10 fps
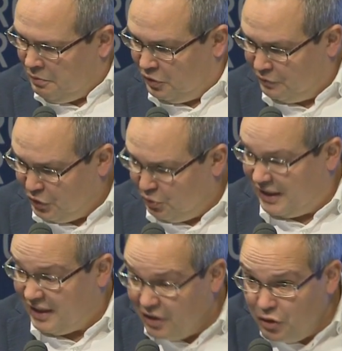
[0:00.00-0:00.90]
but we should
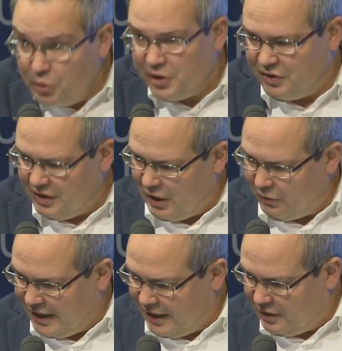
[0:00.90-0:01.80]
include it in
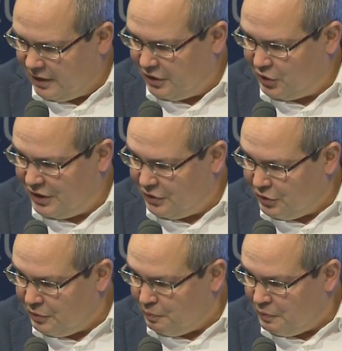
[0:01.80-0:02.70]
our
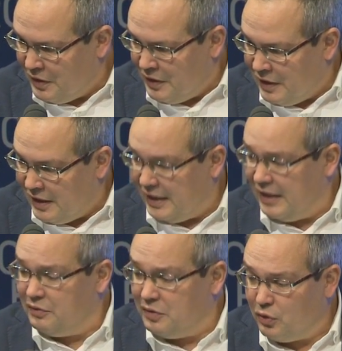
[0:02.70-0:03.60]
analysis.
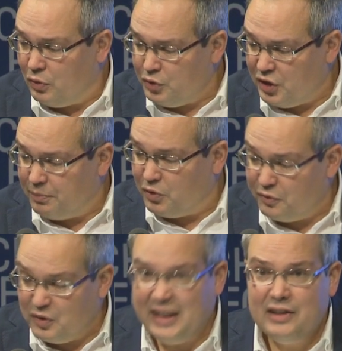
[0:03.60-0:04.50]
And the concept
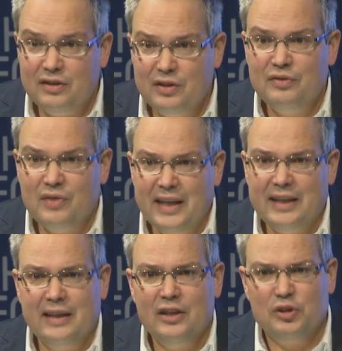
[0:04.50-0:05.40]
of dignity
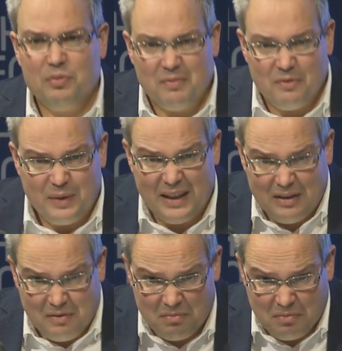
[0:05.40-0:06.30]
takings,
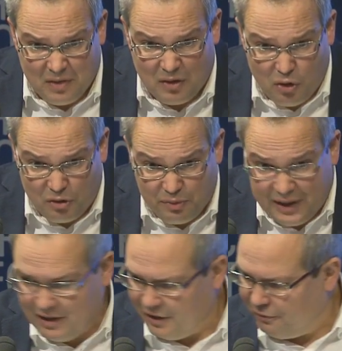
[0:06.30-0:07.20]
when
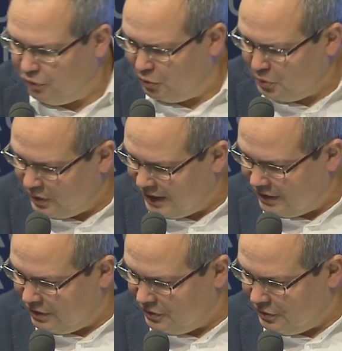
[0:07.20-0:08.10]
concretely
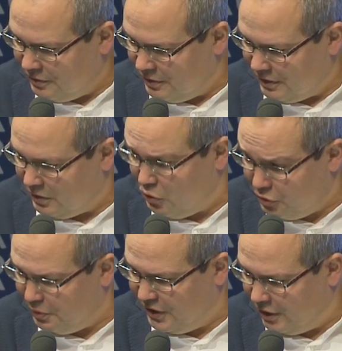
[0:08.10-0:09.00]
formulated,
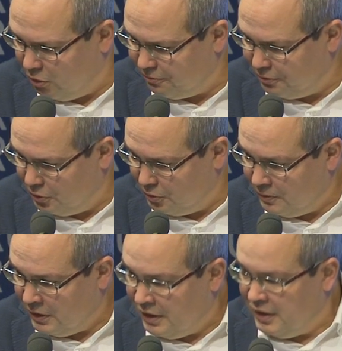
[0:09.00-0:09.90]
could be helpful.
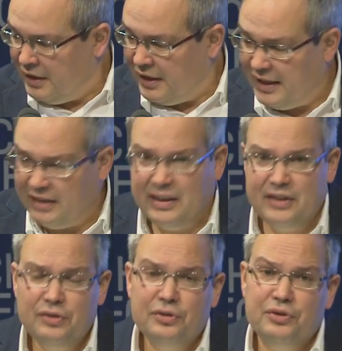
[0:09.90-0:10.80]
And
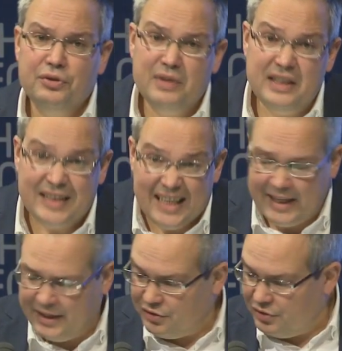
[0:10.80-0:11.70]
then you, you need a
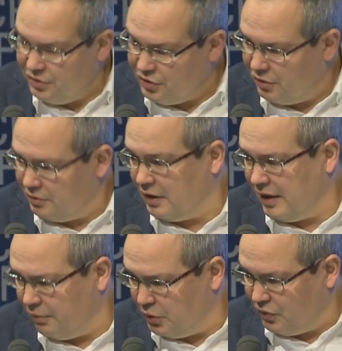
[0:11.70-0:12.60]
case. So now
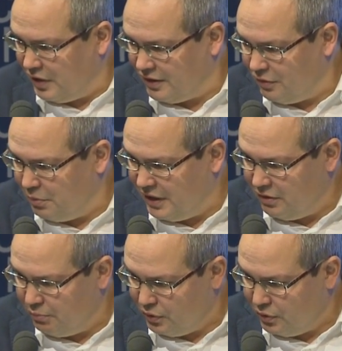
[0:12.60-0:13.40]
I will take the Benin